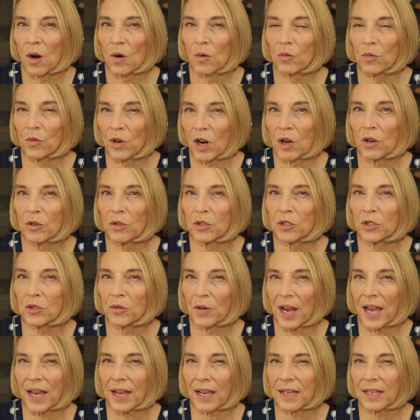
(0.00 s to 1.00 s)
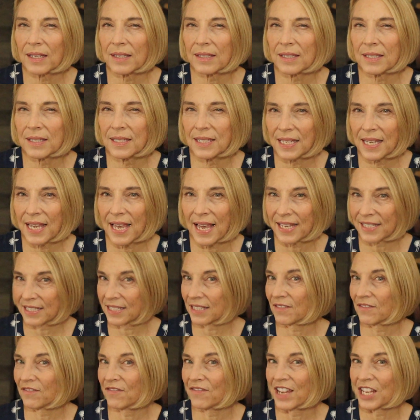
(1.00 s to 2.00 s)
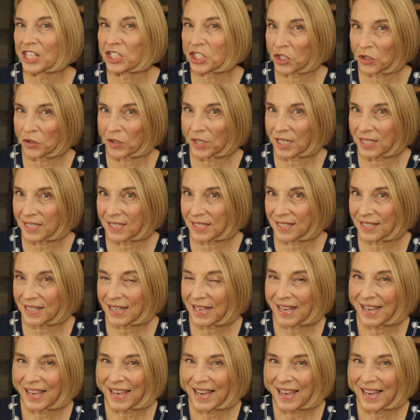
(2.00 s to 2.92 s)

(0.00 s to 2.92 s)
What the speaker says: Road Trek CS Adventurous.